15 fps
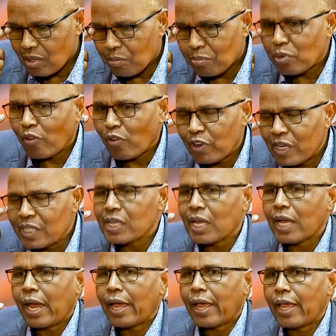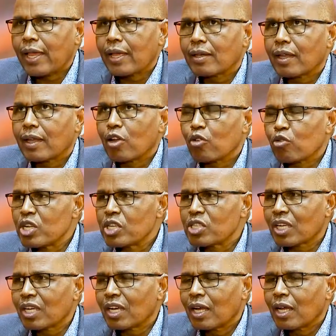professor in
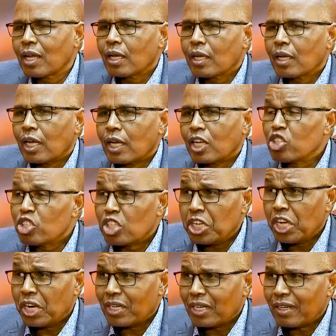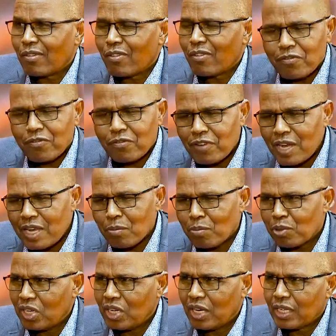risk engineering, very
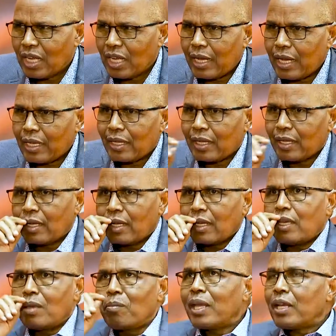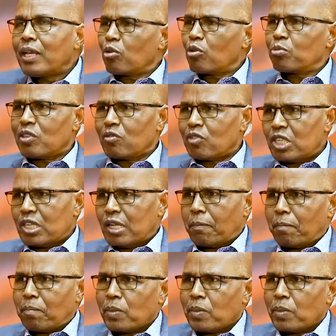brilliant guy. He made an observation.